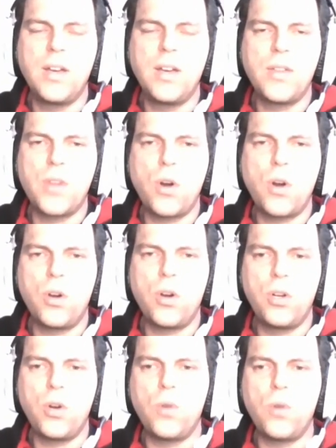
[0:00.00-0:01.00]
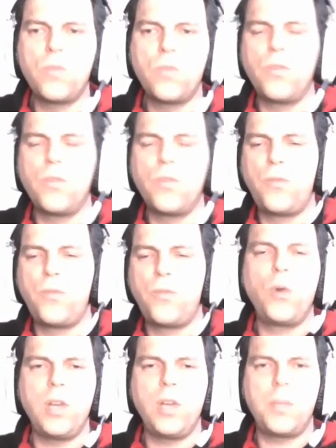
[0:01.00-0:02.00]
there are no
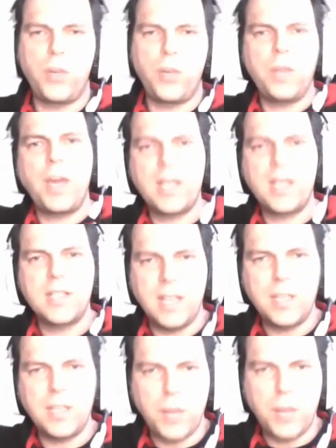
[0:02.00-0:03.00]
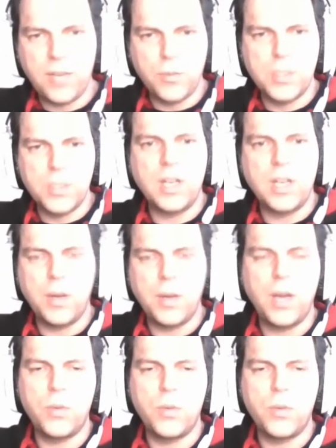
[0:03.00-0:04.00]
fully prepackaged data platforms that I
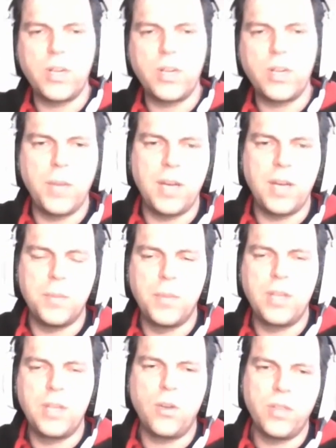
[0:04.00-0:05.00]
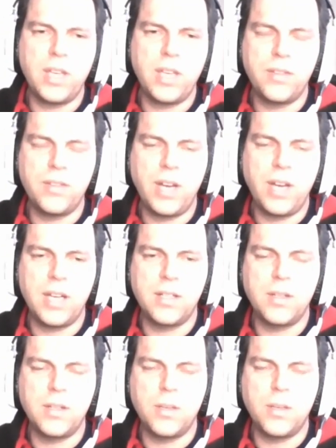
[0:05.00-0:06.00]
would recommend. But on mm-hmm. the other hand,
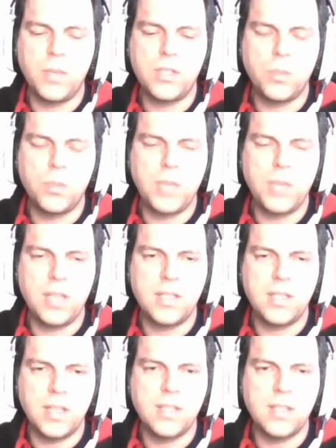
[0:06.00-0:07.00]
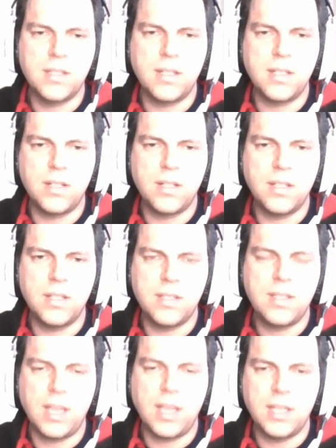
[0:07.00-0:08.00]
uh, once you obtain the skills there, it's
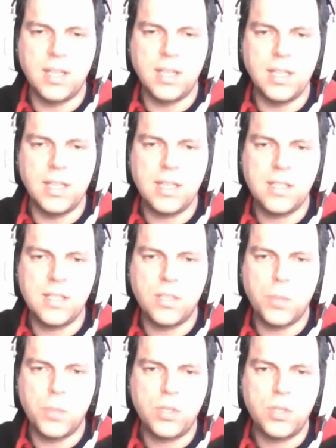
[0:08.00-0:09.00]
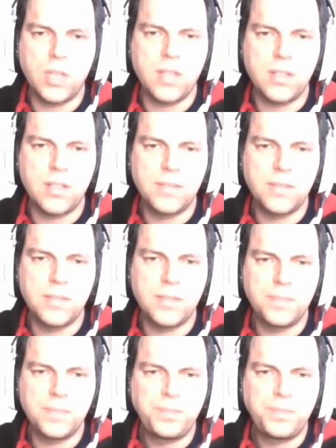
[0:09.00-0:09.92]
technically easy to put together. Mm-hmm.